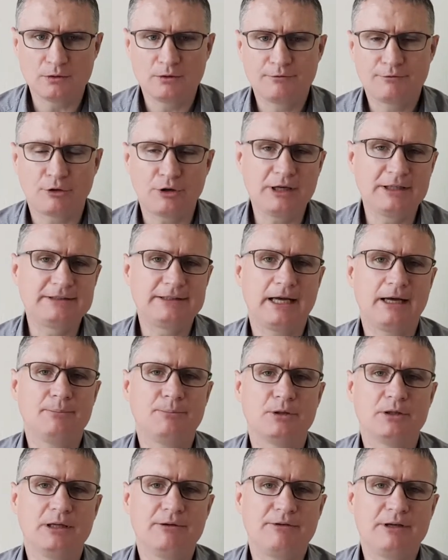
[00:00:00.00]
For
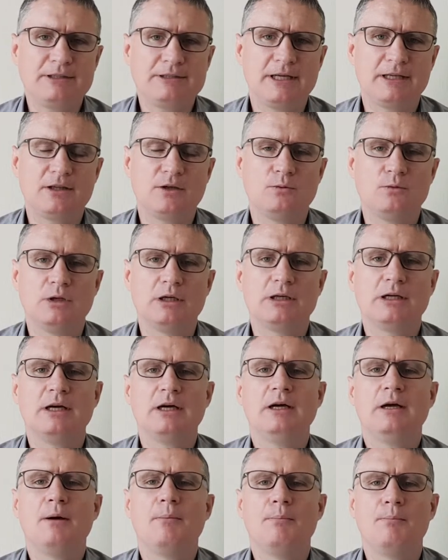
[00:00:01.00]
example, if I take the word
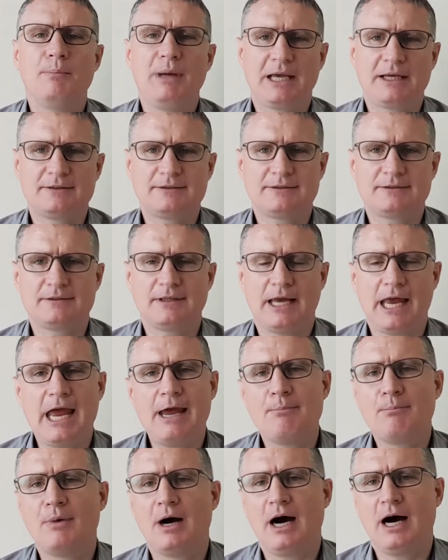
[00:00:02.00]
mix,
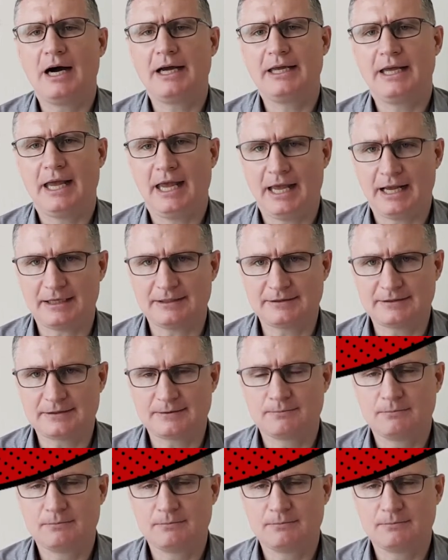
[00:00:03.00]
M-I-X,